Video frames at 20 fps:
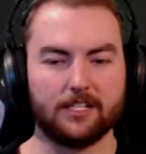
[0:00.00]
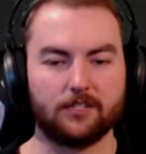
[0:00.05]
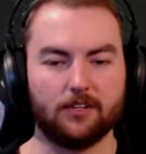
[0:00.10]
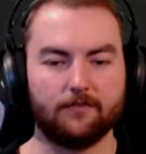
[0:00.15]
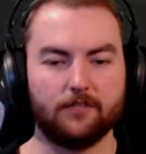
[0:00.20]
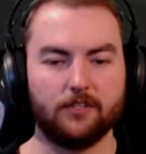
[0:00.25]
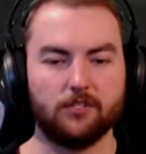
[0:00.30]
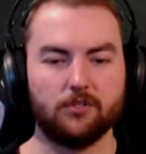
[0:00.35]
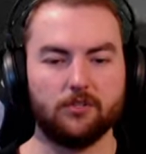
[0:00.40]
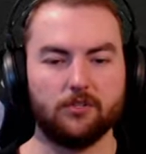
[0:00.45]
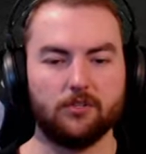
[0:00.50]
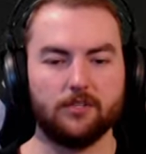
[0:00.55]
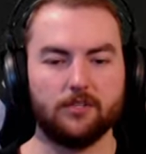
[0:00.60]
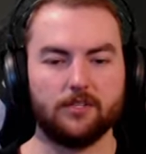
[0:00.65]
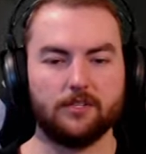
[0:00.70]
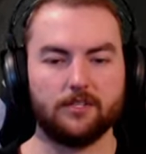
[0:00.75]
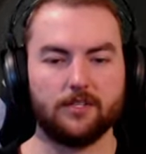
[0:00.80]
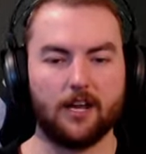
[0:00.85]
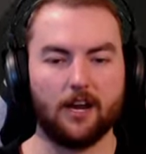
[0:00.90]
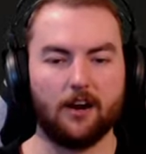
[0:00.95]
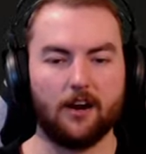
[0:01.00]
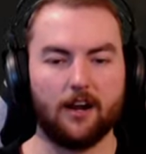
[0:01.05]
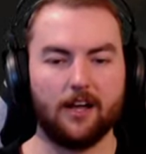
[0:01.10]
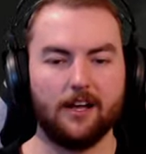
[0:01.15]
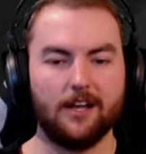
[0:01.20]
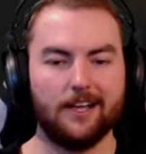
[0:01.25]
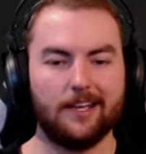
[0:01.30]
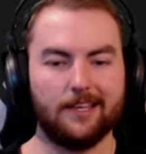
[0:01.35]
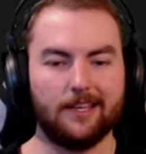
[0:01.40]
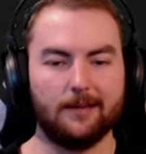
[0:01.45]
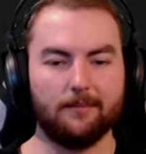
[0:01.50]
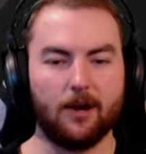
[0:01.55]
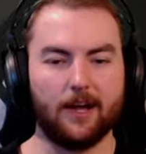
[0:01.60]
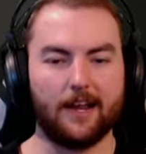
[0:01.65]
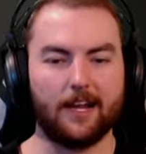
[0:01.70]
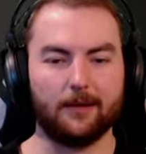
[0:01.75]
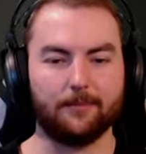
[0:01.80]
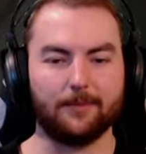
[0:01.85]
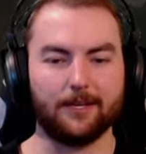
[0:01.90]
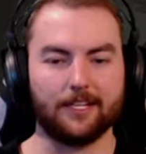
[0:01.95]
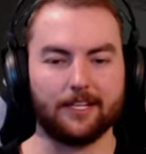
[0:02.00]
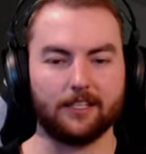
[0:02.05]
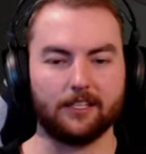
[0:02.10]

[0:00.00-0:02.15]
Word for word: So if you do use this area, you might end up getting